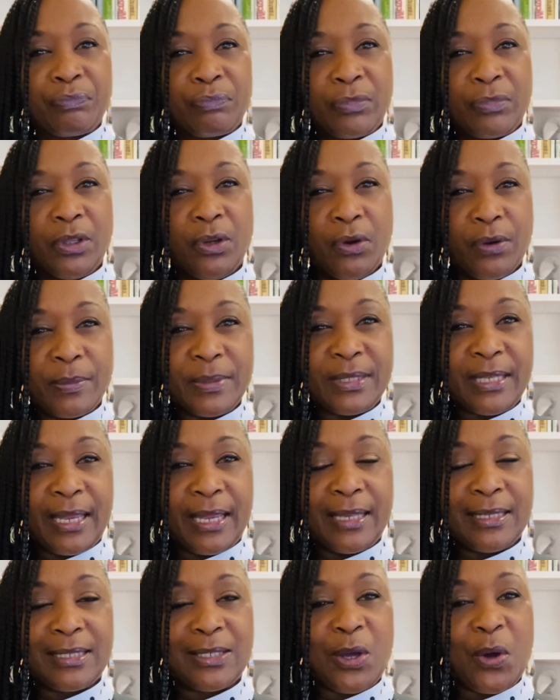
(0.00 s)
You know what I'm
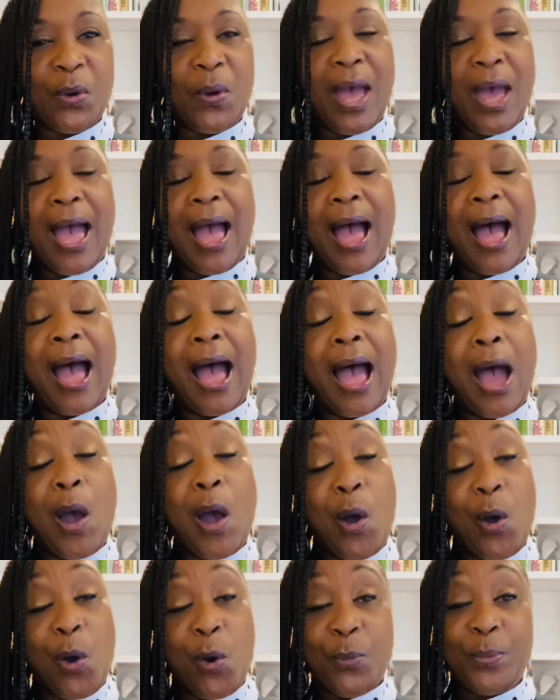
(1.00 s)
saying? So I
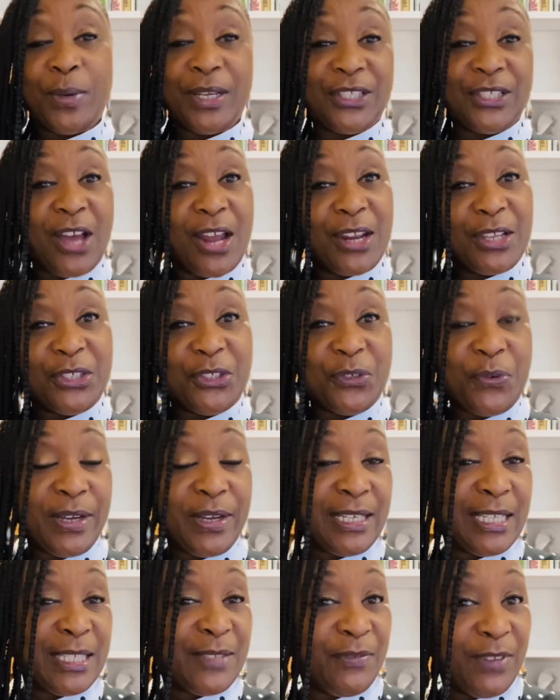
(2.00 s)
hope that y'all
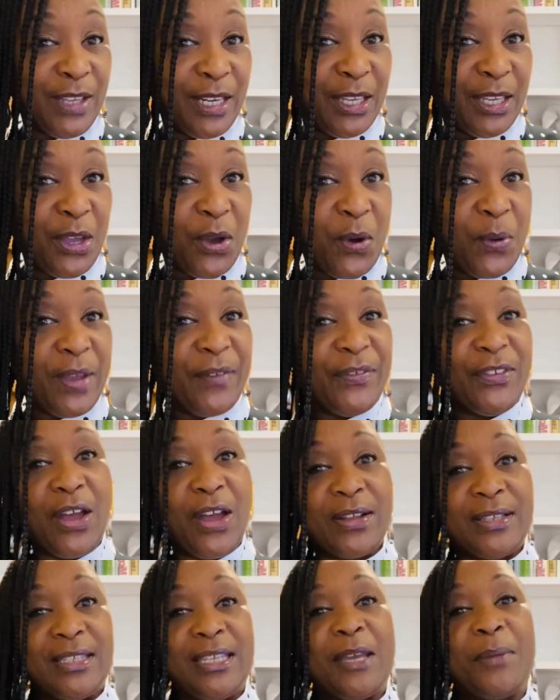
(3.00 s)
enjoyed this video. If
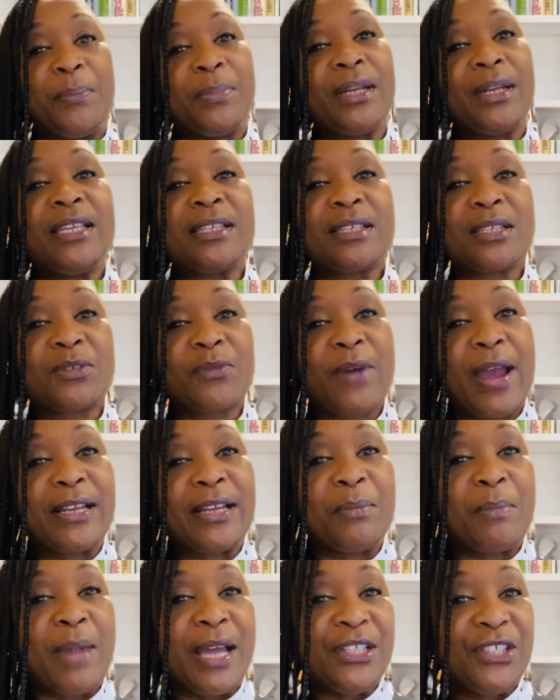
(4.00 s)
y'all did, please subscribe
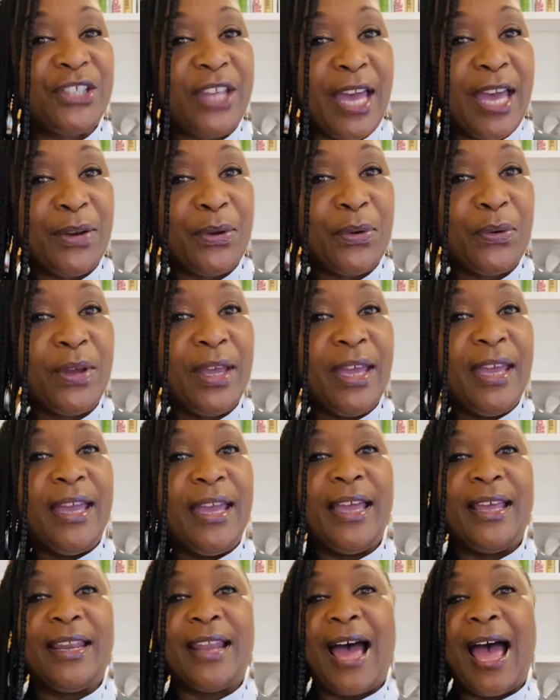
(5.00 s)
to my channel,
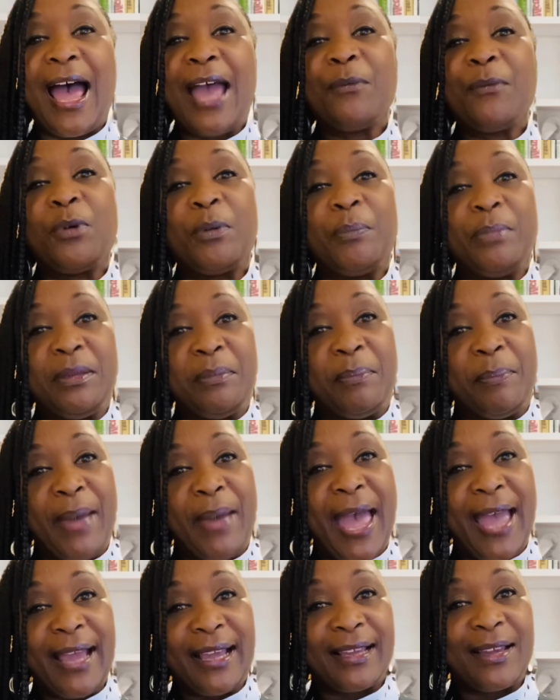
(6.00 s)
and I will be
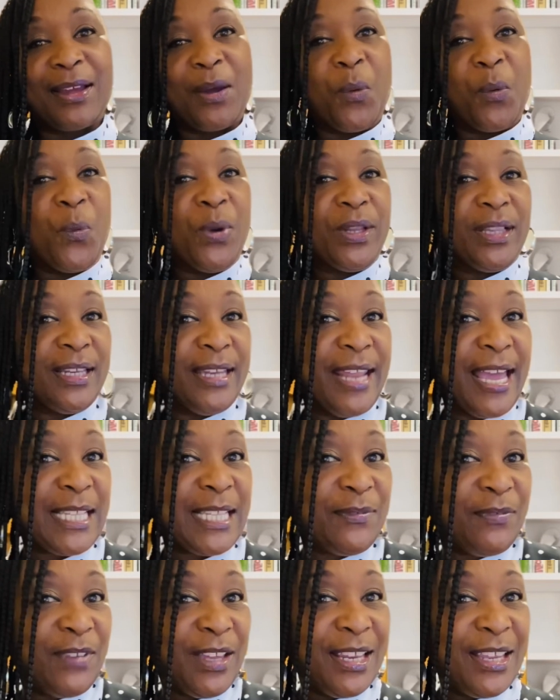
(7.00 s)
back with the
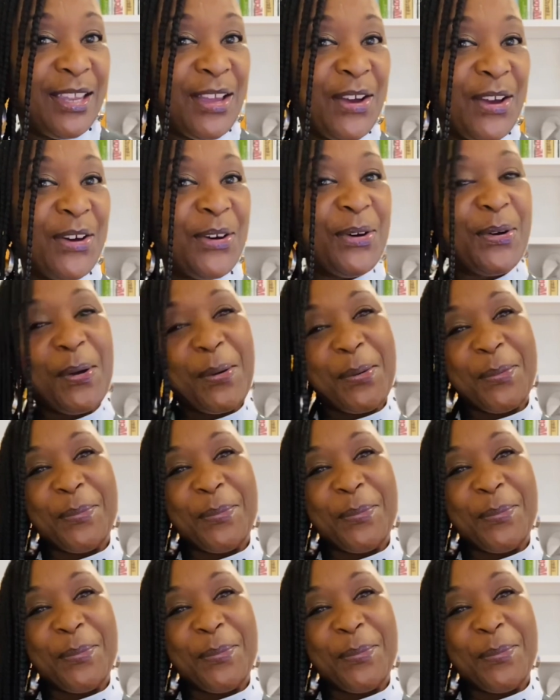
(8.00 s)
next video.